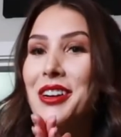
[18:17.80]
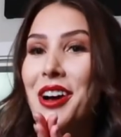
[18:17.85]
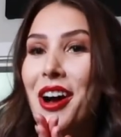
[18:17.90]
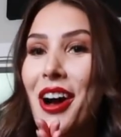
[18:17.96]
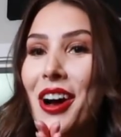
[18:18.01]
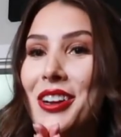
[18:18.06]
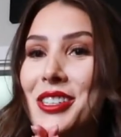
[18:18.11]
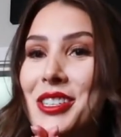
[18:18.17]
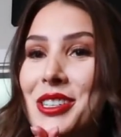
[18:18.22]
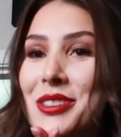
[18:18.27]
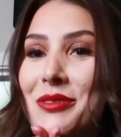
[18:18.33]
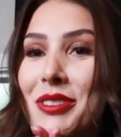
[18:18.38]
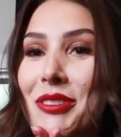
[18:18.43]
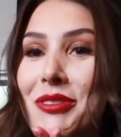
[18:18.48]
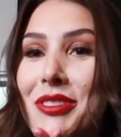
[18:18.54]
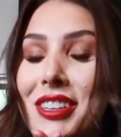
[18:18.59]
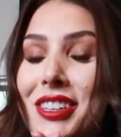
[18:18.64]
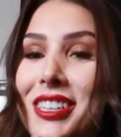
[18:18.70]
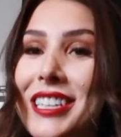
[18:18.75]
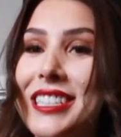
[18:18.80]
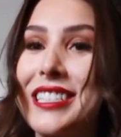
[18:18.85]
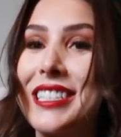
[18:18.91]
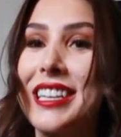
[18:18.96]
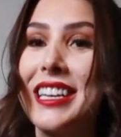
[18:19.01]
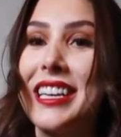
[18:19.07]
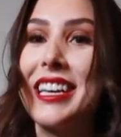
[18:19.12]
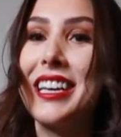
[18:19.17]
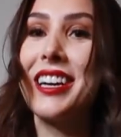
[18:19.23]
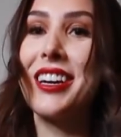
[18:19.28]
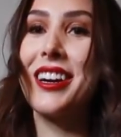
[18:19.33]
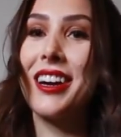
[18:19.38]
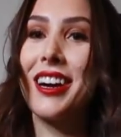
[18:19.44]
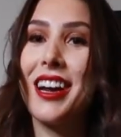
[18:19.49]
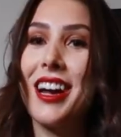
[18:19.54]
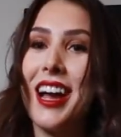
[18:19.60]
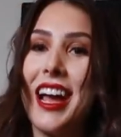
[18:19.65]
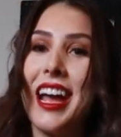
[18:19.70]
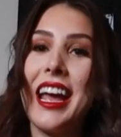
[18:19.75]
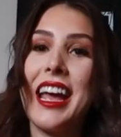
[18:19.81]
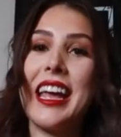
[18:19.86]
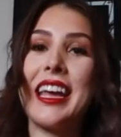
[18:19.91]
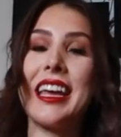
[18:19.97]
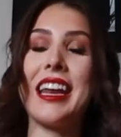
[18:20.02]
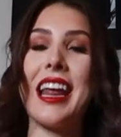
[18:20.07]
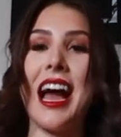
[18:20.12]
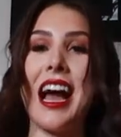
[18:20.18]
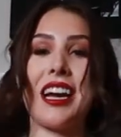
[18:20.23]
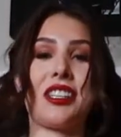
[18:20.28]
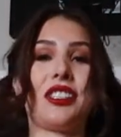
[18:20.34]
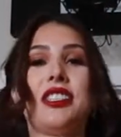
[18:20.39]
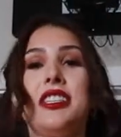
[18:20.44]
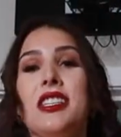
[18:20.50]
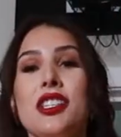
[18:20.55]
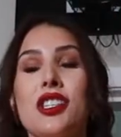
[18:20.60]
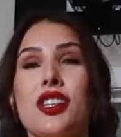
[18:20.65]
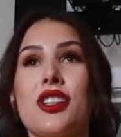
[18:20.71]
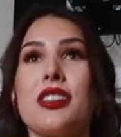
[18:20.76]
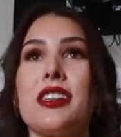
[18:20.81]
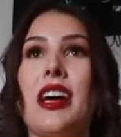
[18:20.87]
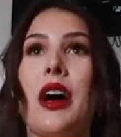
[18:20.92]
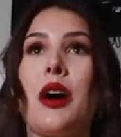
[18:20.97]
costume reveal is here. It actually turned